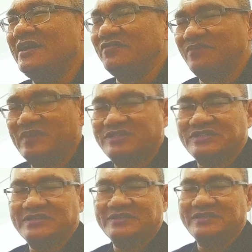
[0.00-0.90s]

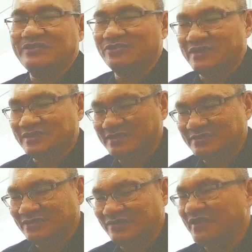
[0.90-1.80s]
information and got the
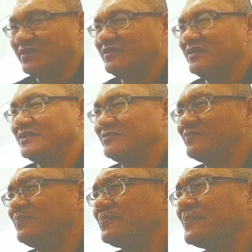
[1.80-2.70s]
survey done.
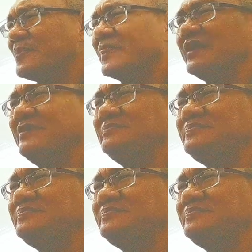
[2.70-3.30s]
Okay?